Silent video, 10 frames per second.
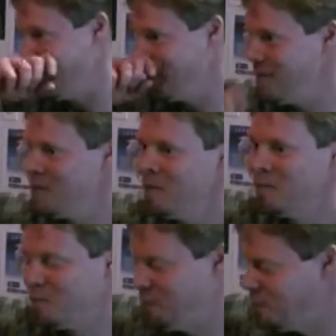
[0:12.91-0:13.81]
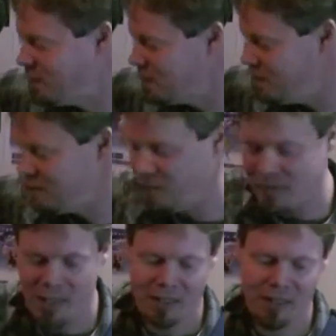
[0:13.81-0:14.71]
I hear you. Yeah.
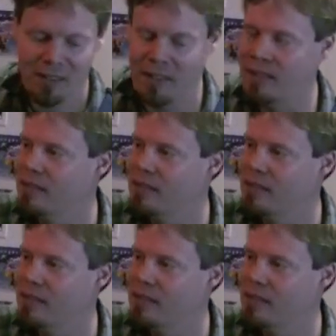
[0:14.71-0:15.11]
So you